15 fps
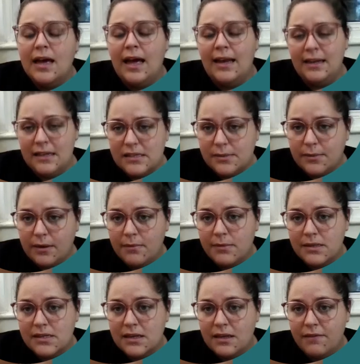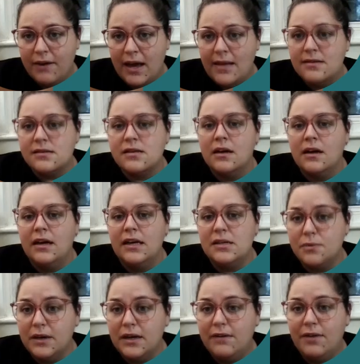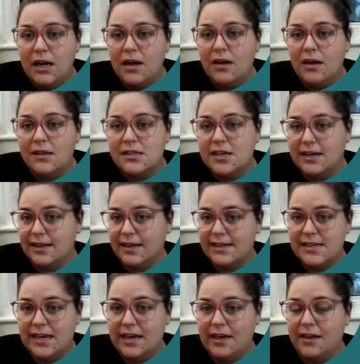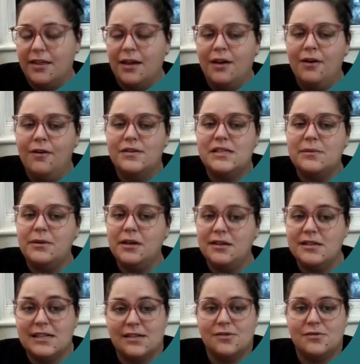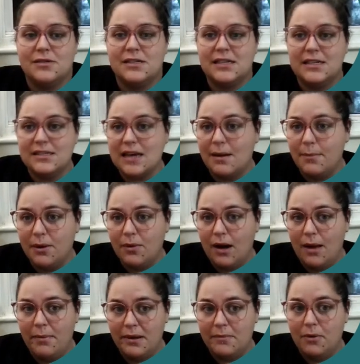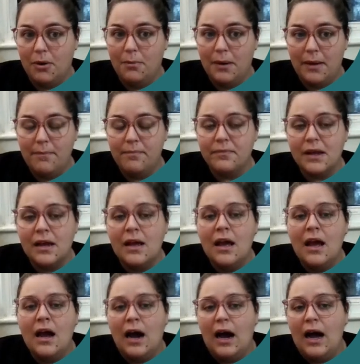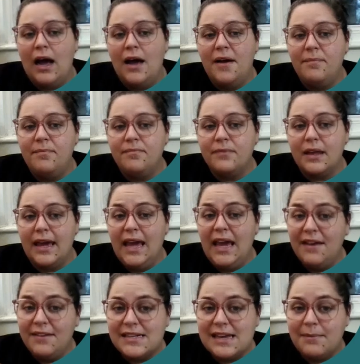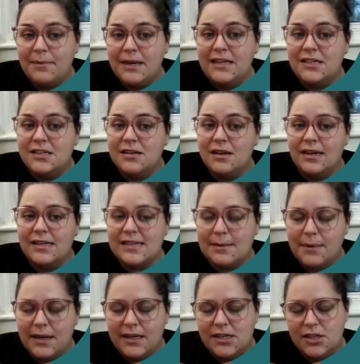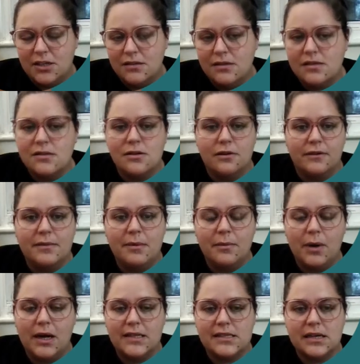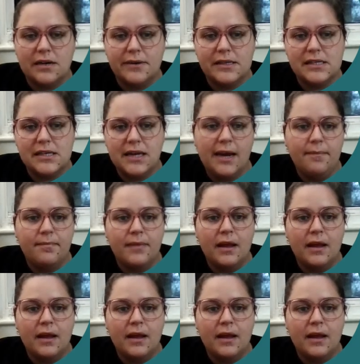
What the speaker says: and needs to wear a muzzle in the vets. It's really, really hard to check their teeth, and obviously we know that dental disease can be quite a big problem. Ear examinations, sorry, my words are going today,